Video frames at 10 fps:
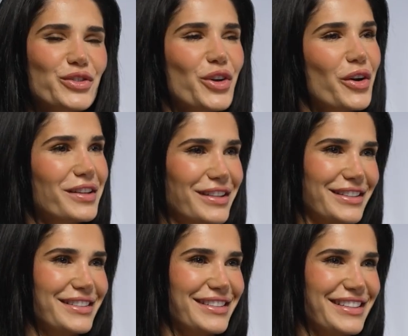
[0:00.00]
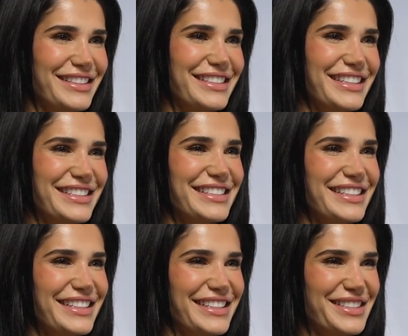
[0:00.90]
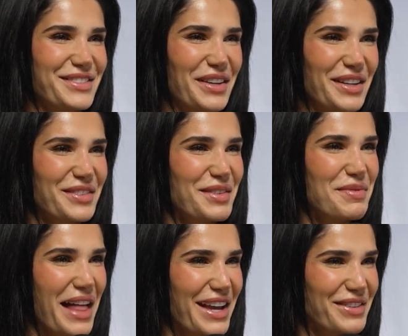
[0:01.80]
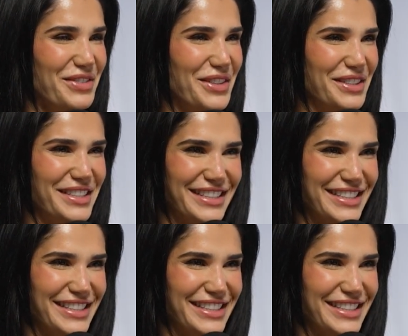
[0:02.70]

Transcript: chocolate is considered as one of the plant foods